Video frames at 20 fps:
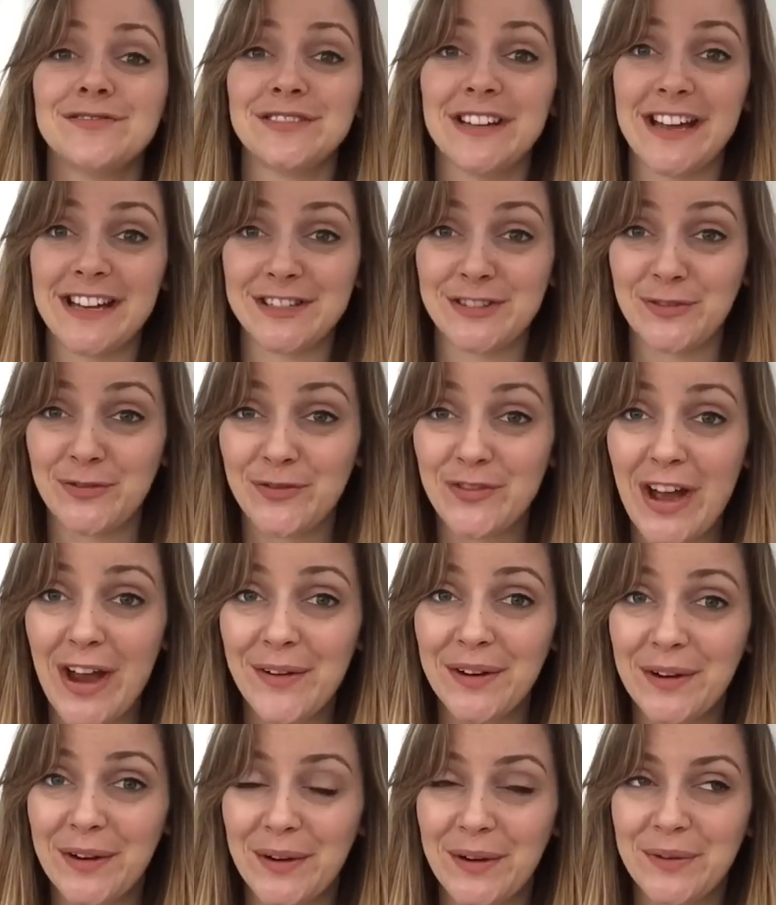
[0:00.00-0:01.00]
It's
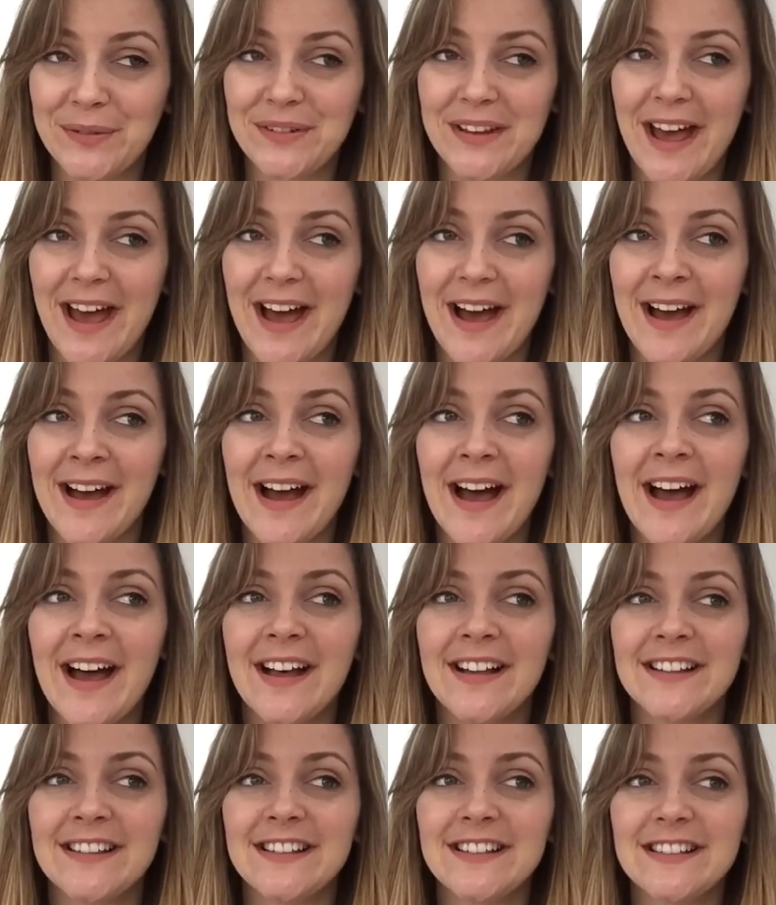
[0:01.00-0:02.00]
very cold there.
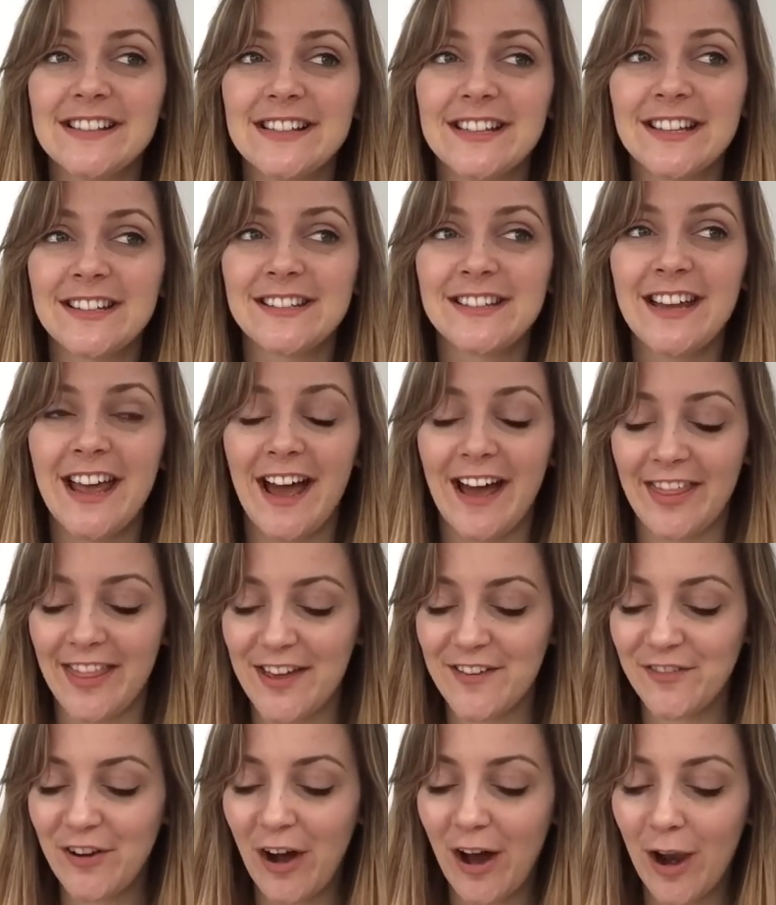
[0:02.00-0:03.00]
And so yeah,
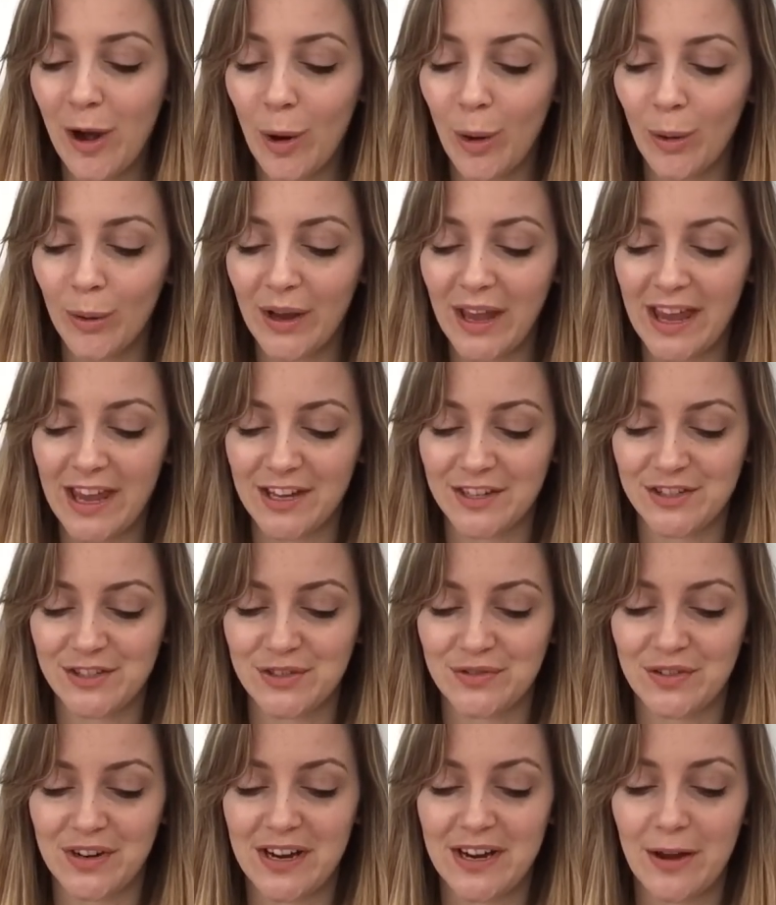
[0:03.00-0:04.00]
they've got a long
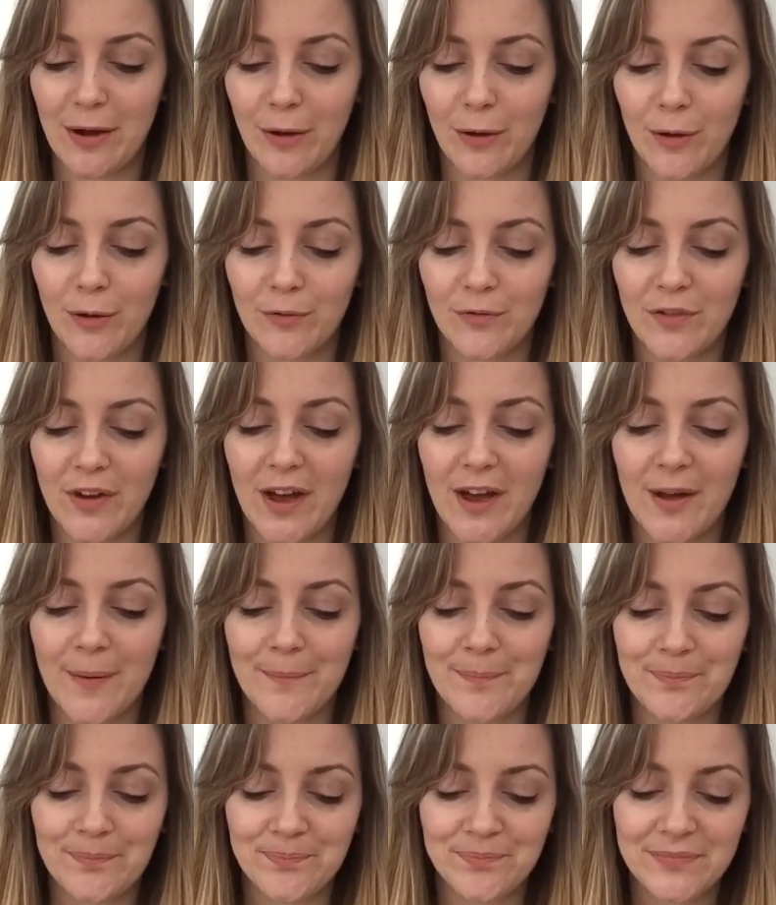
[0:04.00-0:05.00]
history of
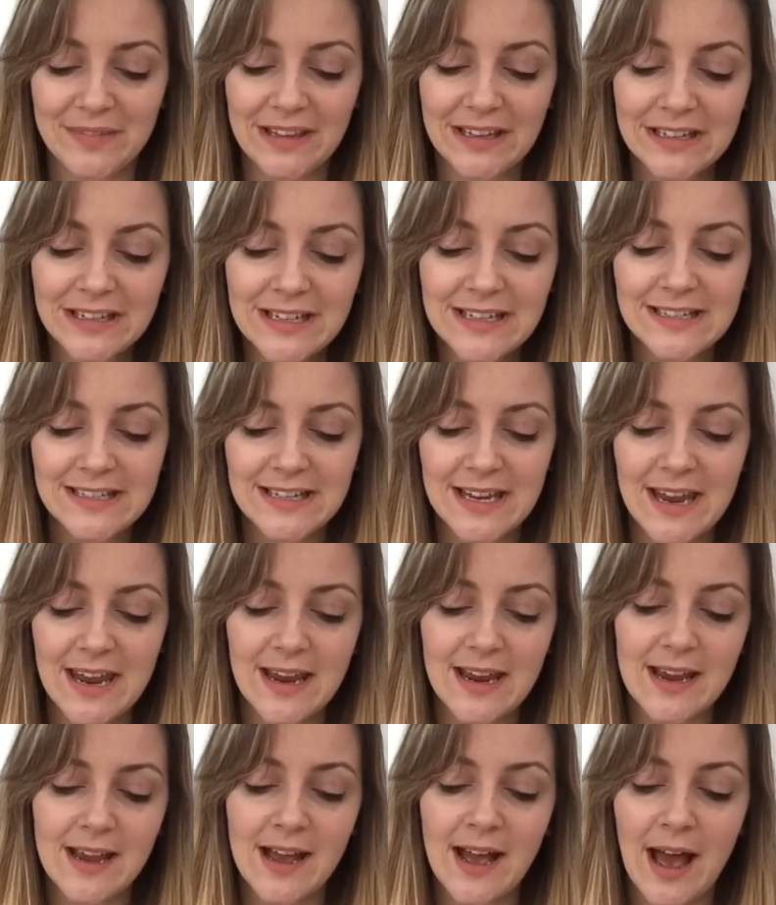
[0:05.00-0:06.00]
um,
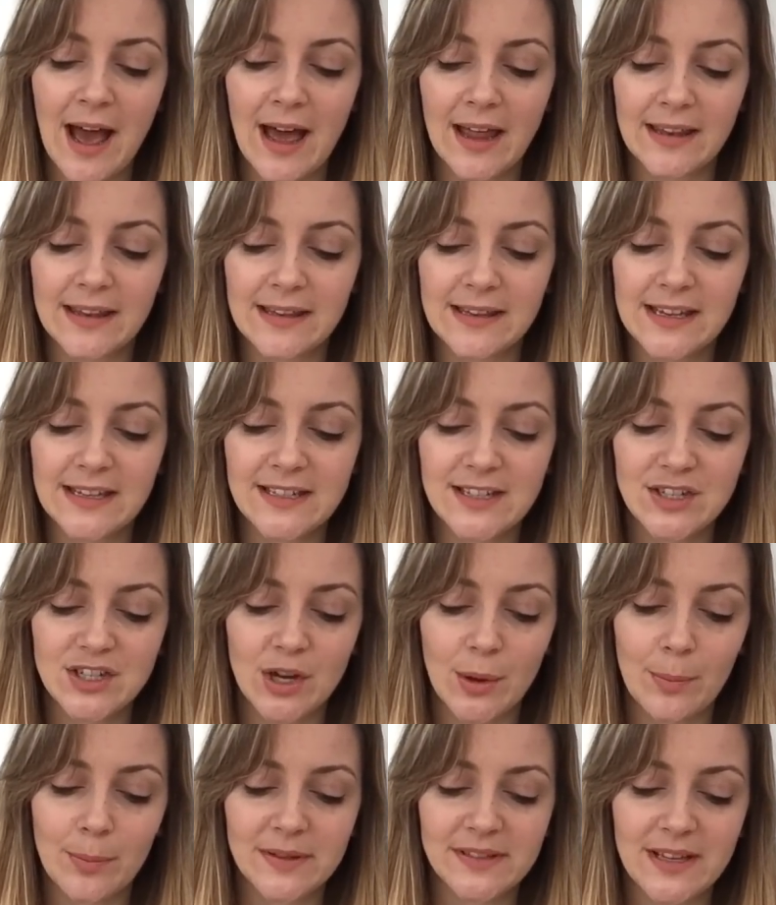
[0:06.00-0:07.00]
knitting and knitted
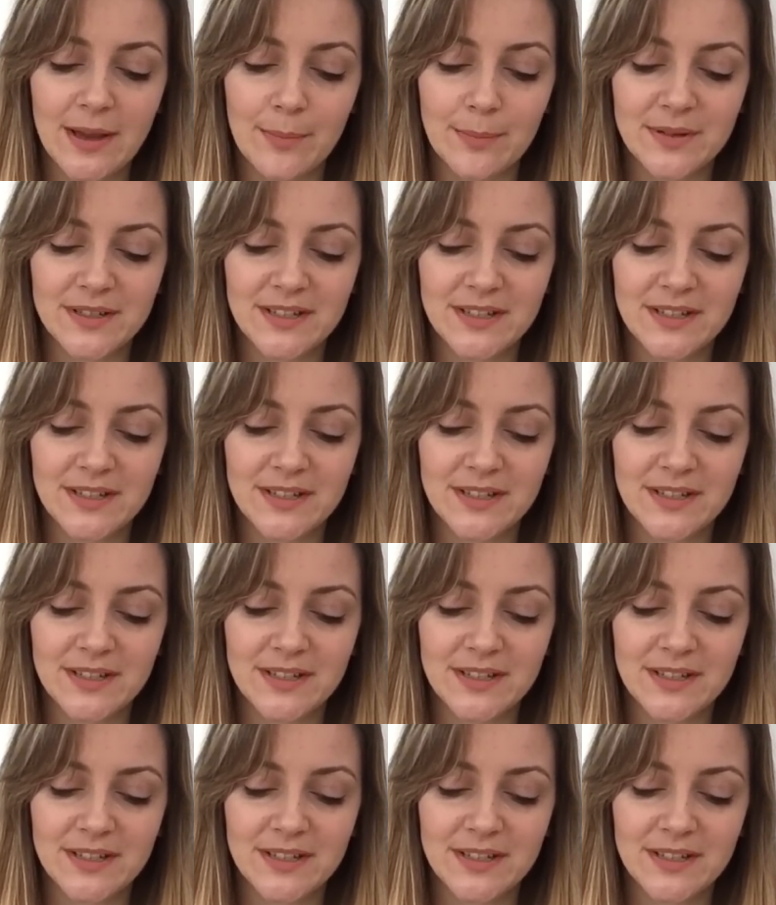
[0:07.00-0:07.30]
jumpers in